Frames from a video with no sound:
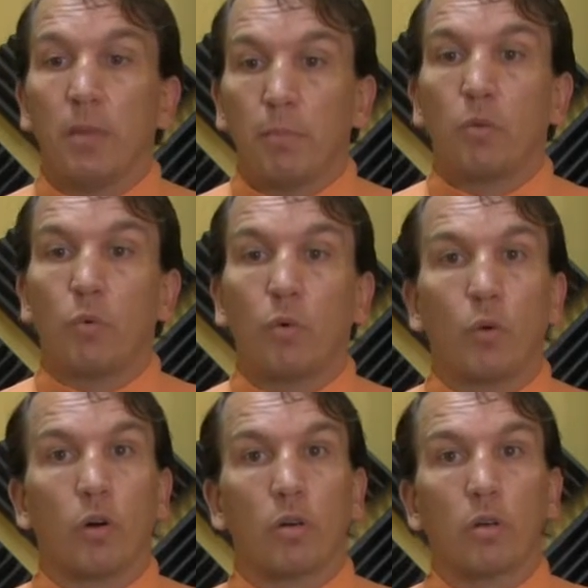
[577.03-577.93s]
but it will
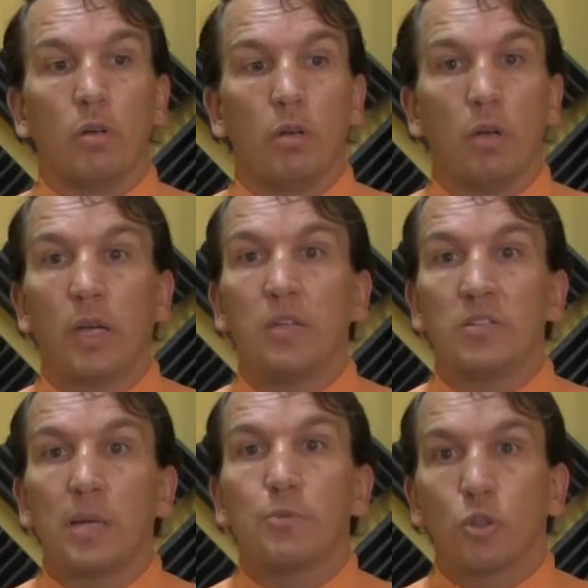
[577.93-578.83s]
work in
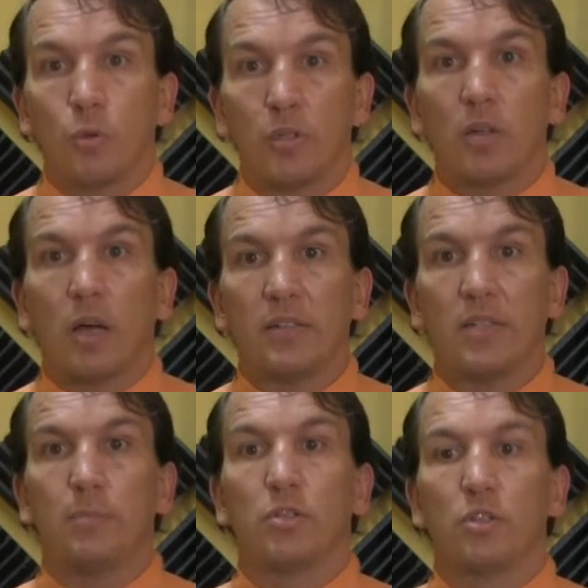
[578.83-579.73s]
subsequent
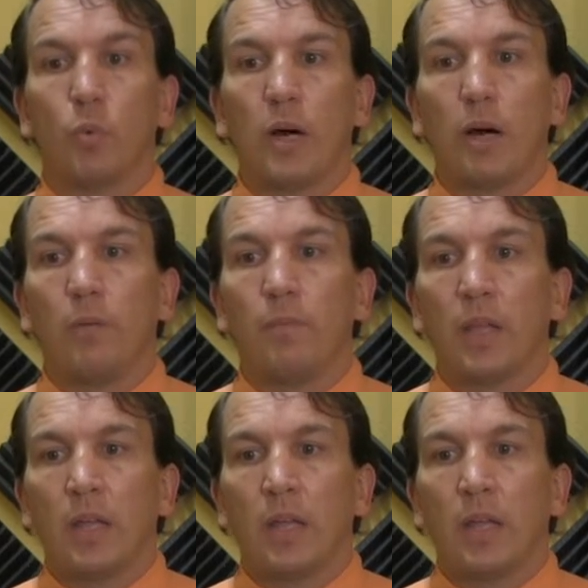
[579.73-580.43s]
attempts as well.